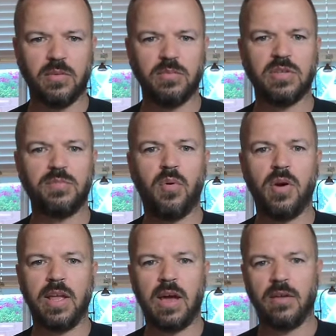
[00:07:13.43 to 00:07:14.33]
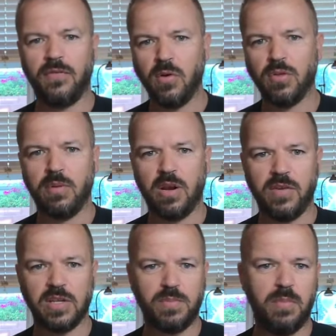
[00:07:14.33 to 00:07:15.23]
So I'm just pointing out a few of the
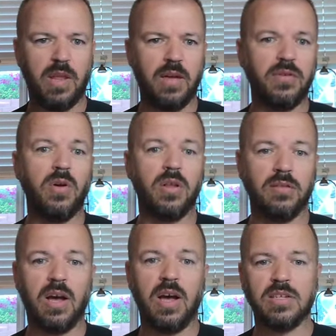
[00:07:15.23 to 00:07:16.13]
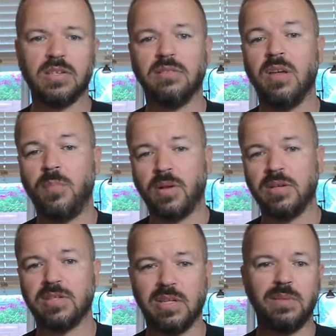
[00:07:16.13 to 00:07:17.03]
benefits people have noted to us, and
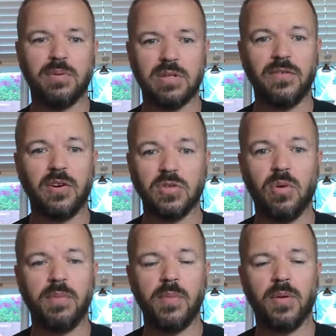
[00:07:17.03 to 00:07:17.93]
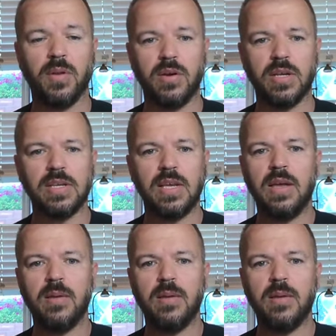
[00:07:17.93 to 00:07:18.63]
typically sleep is the first one people notice.